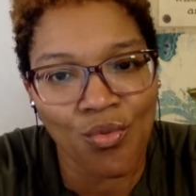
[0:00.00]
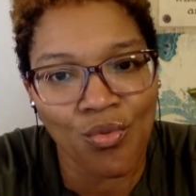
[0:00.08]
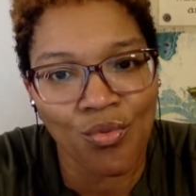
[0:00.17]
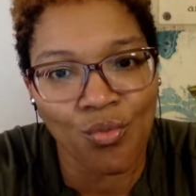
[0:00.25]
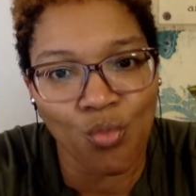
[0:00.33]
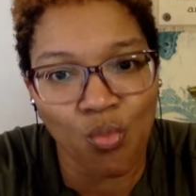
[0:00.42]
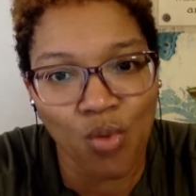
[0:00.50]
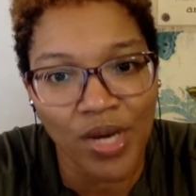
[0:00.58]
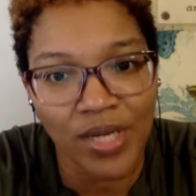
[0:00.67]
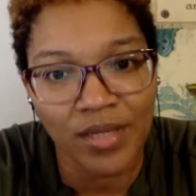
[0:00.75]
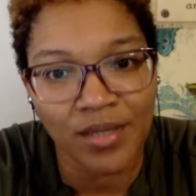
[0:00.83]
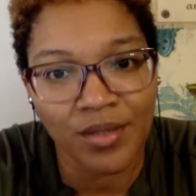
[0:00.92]

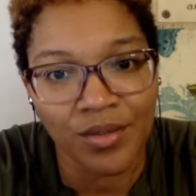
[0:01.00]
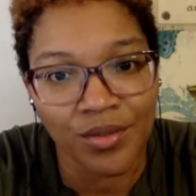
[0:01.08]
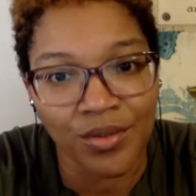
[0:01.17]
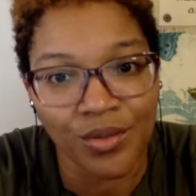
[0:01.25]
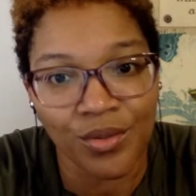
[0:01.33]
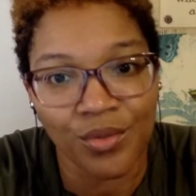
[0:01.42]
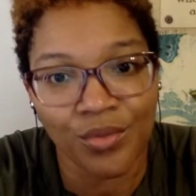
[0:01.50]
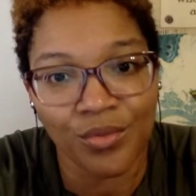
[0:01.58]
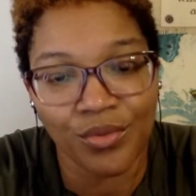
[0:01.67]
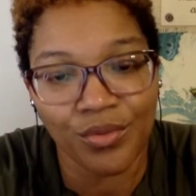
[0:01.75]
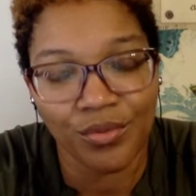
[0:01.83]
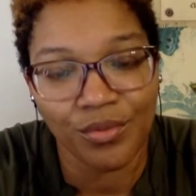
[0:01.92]
what do
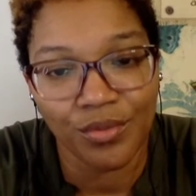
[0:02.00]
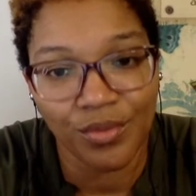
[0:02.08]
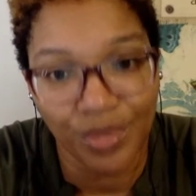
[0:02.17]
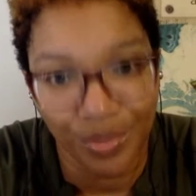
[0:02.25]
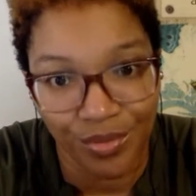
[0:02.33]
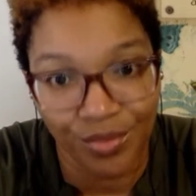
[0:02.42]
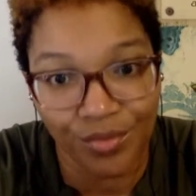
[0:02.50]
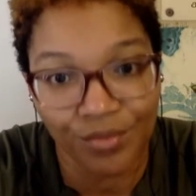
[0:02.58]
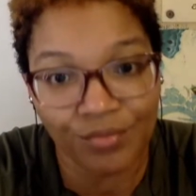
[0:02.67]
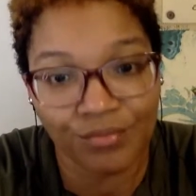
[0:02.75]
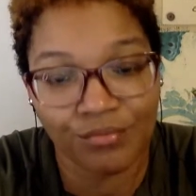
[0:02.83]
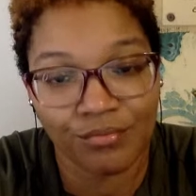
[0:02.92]
you do
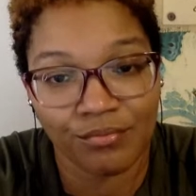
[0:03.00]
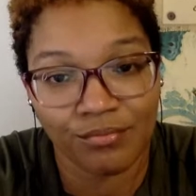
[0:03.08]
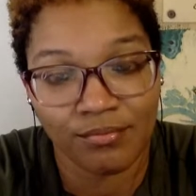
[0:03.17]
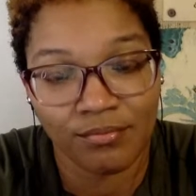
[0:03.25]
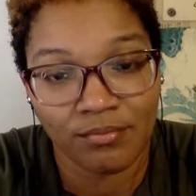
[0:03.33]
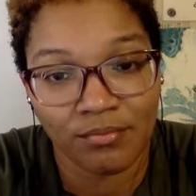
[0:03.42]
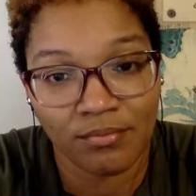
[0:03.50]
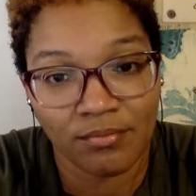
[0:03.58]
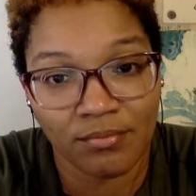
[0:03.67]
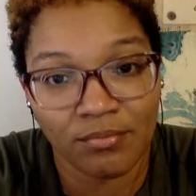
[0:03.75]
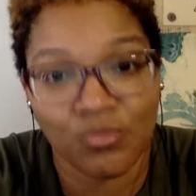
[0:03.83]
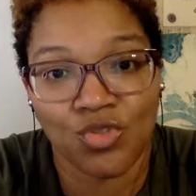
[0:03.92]

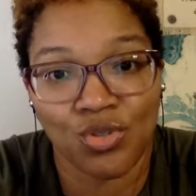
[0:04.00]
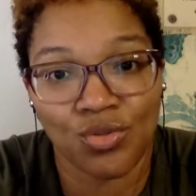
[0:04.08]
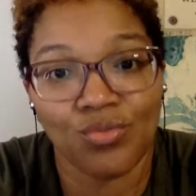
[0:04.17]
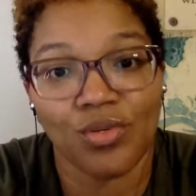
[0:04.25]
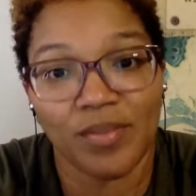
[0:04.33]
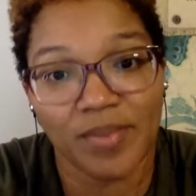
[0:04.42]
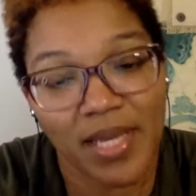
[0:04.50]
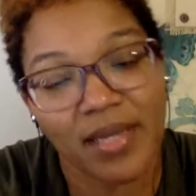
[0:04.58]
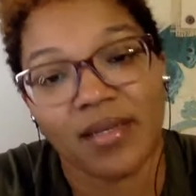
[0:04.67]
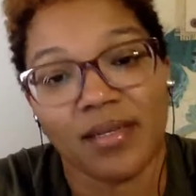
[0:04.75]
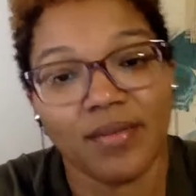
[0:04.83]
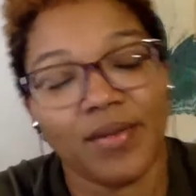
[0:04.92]
to
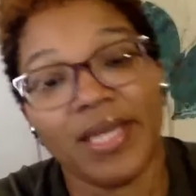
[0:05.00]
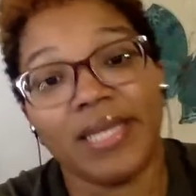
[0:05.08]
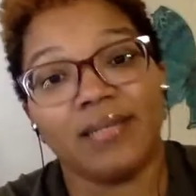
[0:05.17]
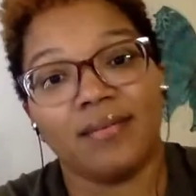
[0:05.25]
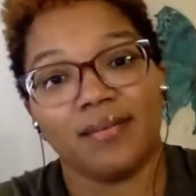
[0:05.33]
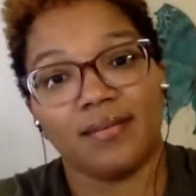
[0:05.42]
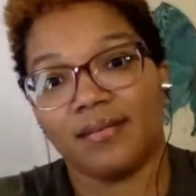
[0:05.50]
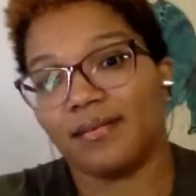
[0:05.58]
obtain it, and